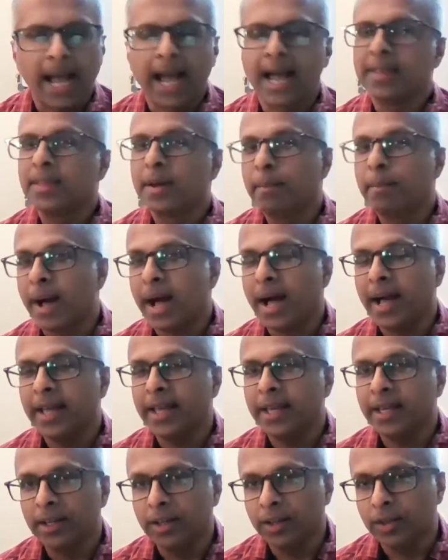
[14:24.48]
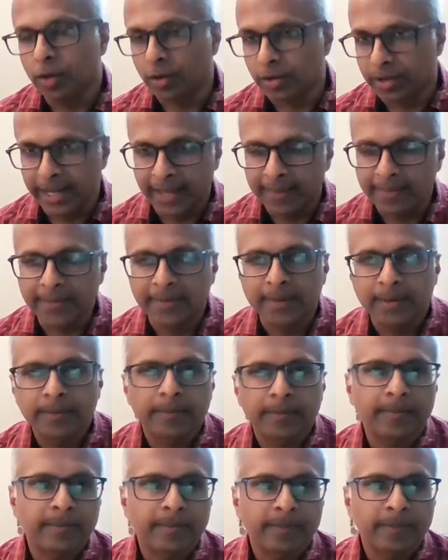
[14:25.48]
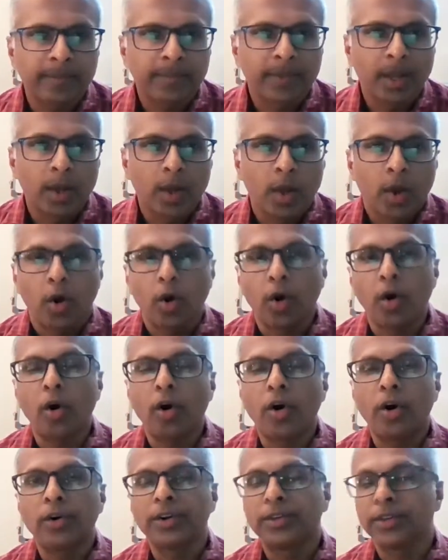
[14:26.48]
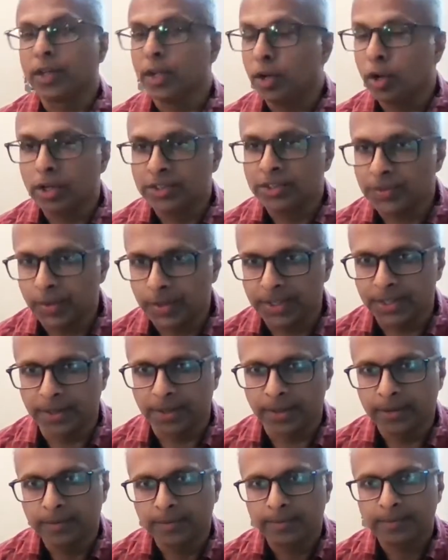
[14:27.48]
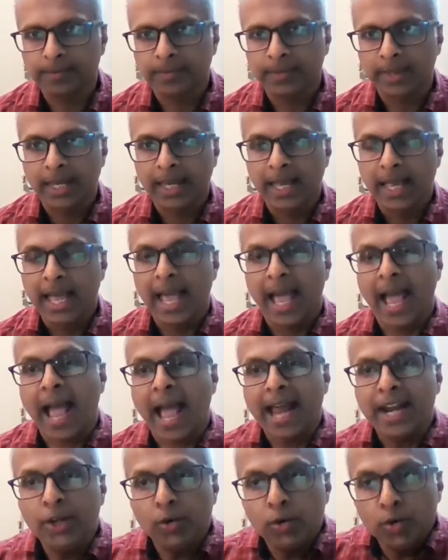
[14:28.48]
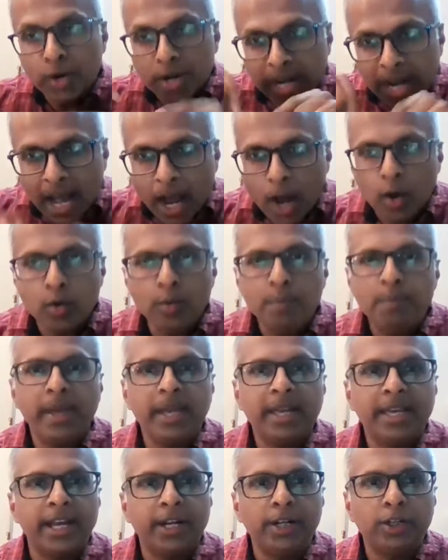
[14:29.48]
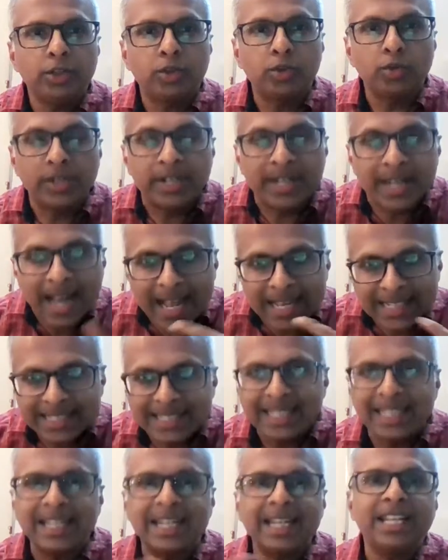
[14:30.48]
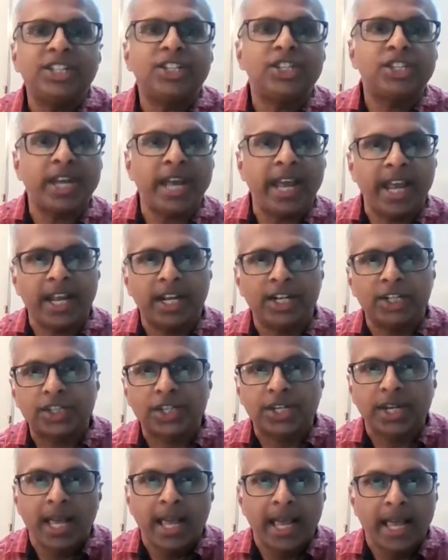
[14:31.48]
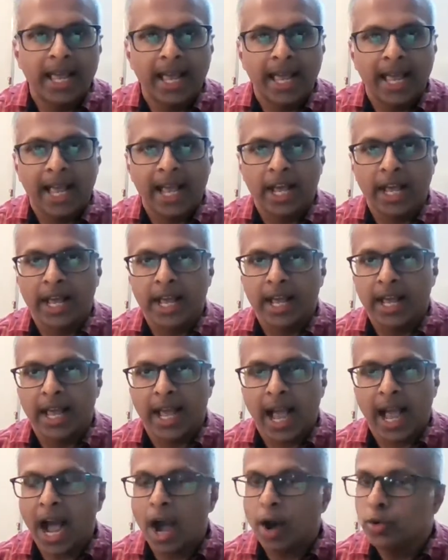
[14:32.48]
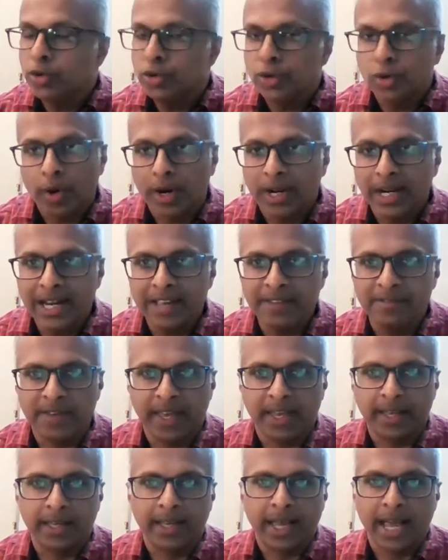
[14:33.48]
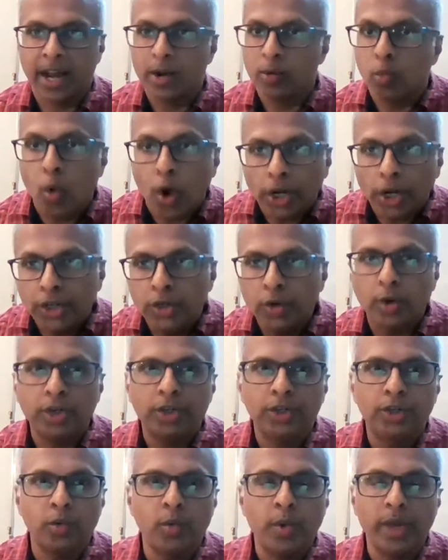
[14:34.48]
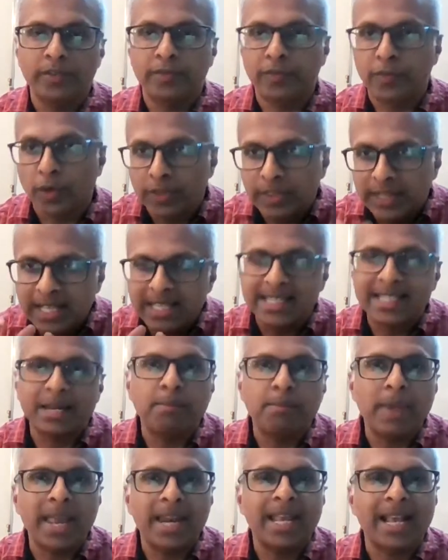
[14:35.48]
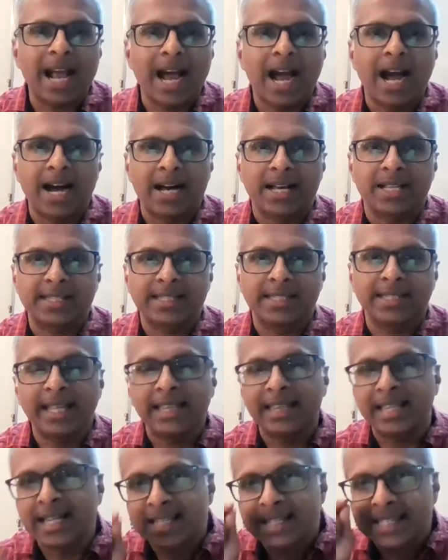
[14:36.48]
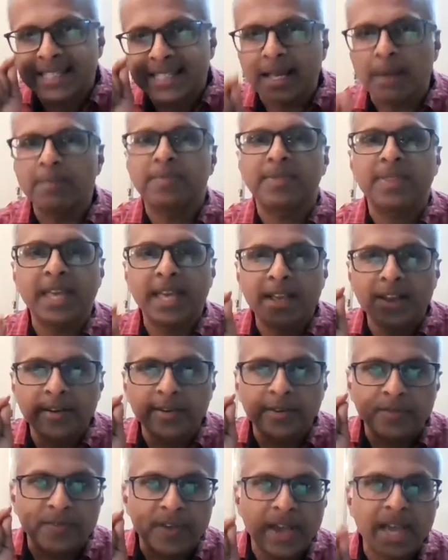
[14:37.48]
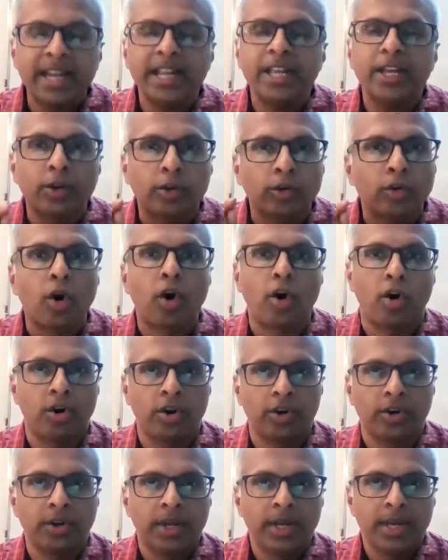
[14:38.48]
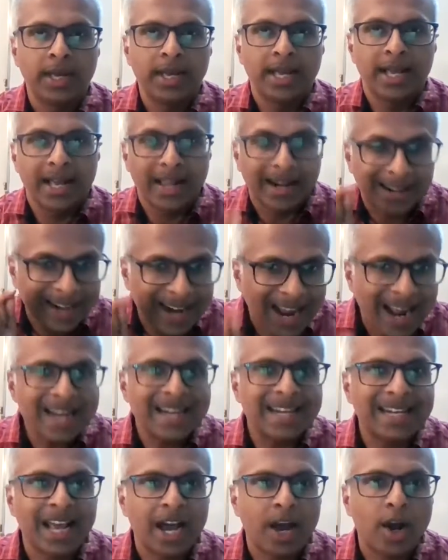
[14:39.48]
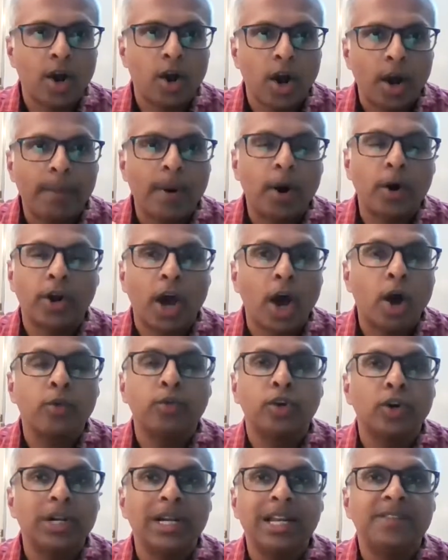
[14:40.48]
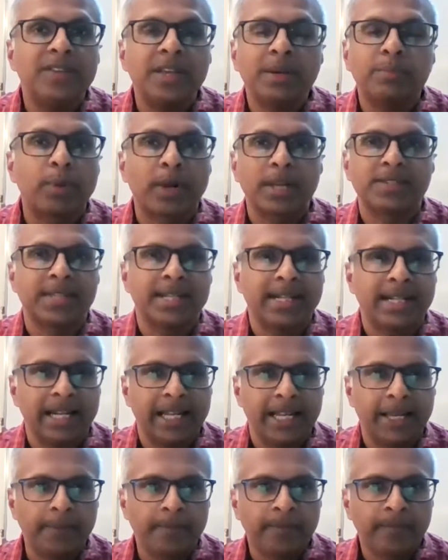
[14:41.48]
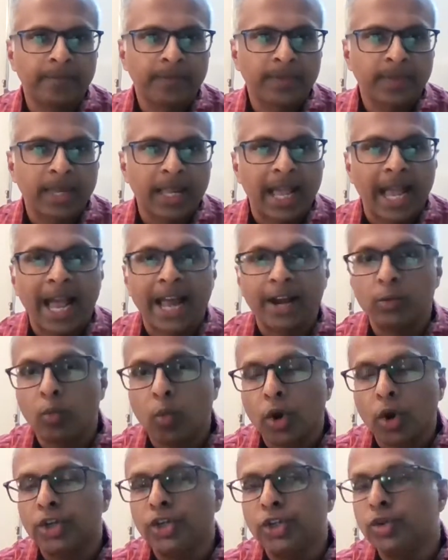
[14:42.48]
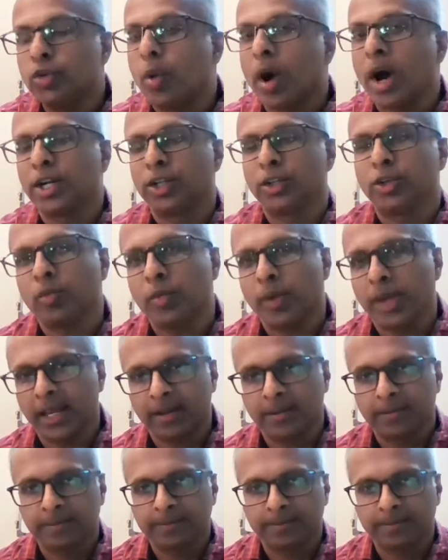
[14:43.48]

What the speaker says: either by your death or the Lord's return, and you now begin to drastically change how you are living and what you are doing for these remaining hours, then there is something very wrong right now about how you're living presently and what you are doing.